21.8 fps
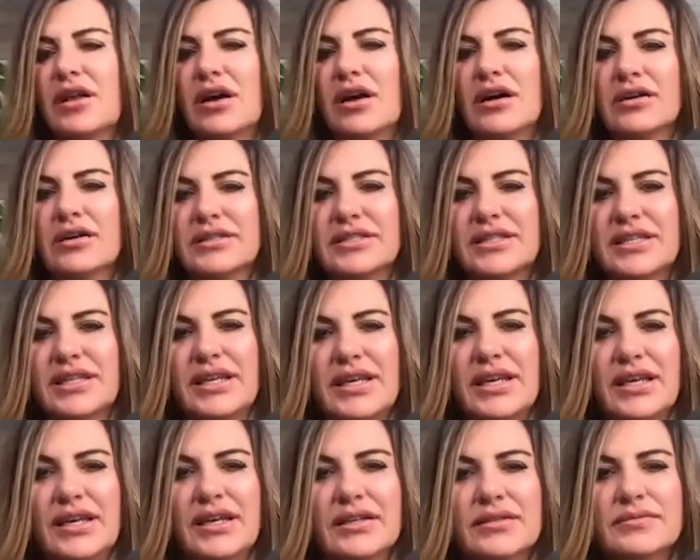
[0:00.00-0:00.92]
long to
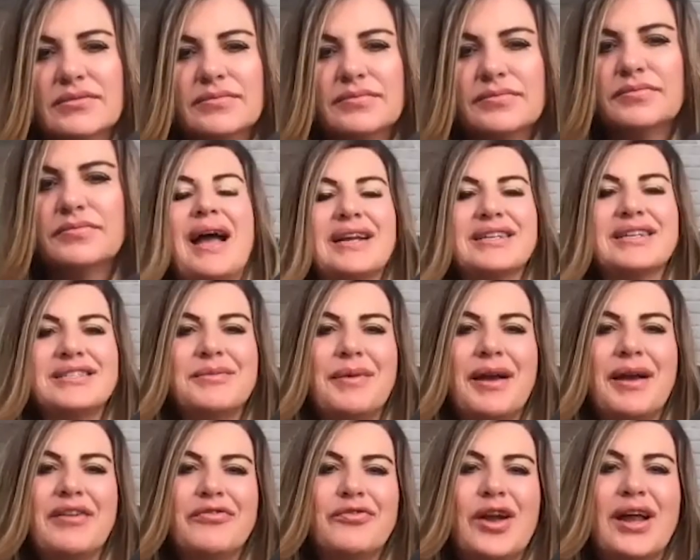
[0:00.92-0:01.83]
eat. Back to
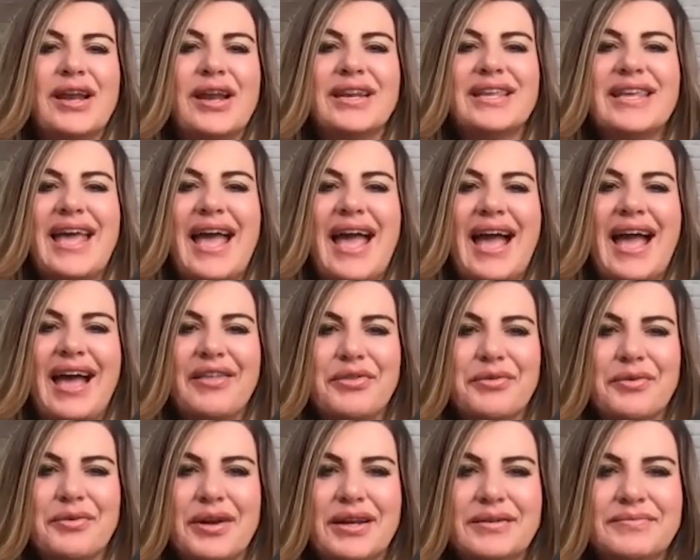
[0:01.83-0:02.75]
my friend
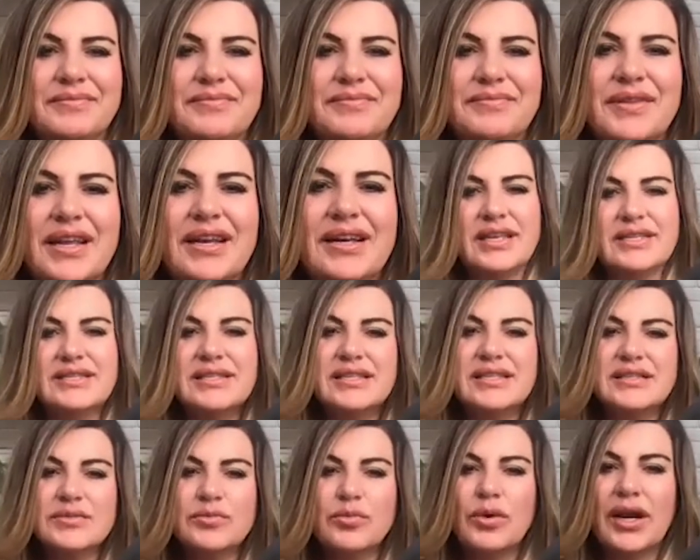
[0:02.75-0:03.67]
Catherine. This
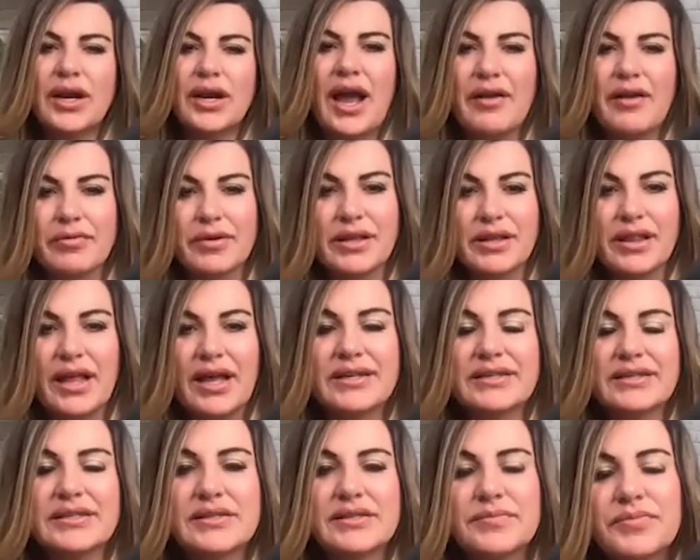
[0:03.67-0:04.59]
is what I
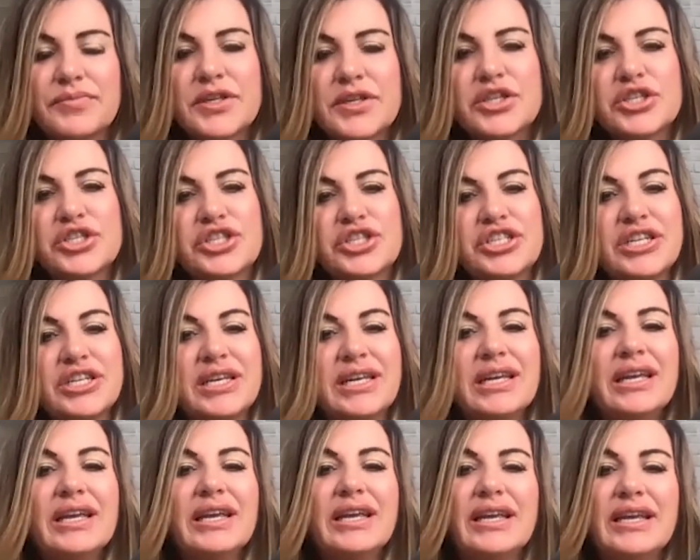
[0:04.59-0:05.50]
realized.
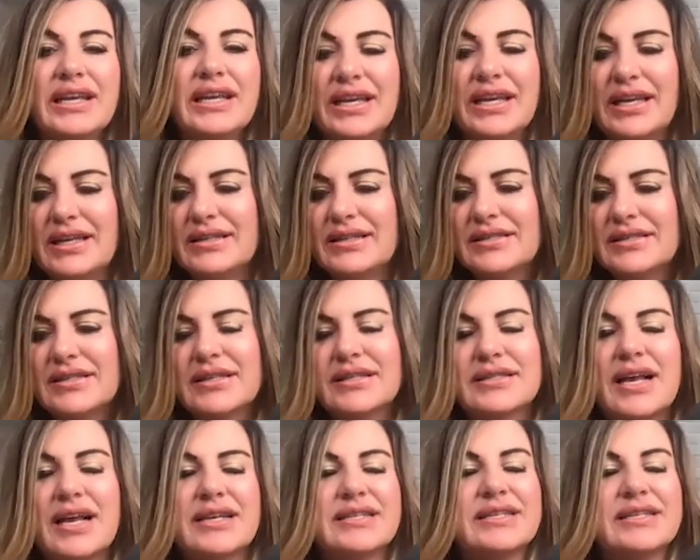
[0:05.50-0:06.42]
She eats
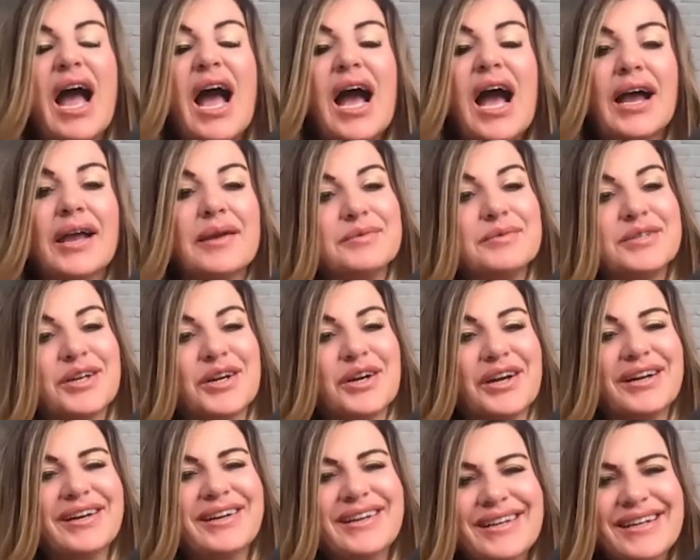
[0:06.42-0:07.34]
because I timed
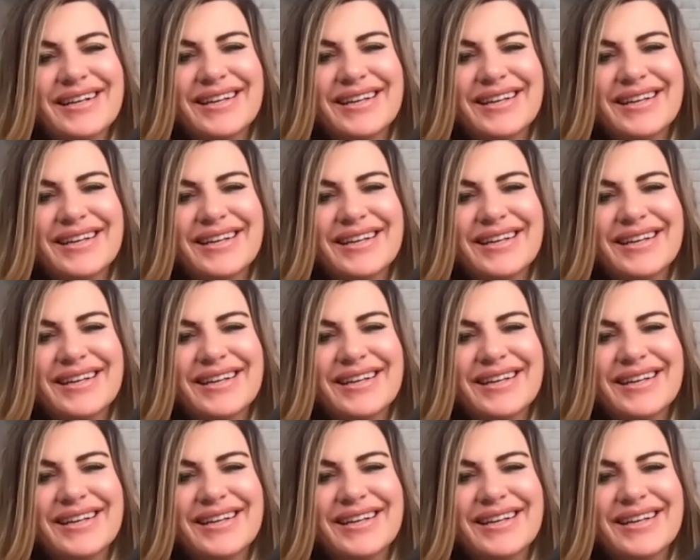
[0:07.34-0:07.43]
her.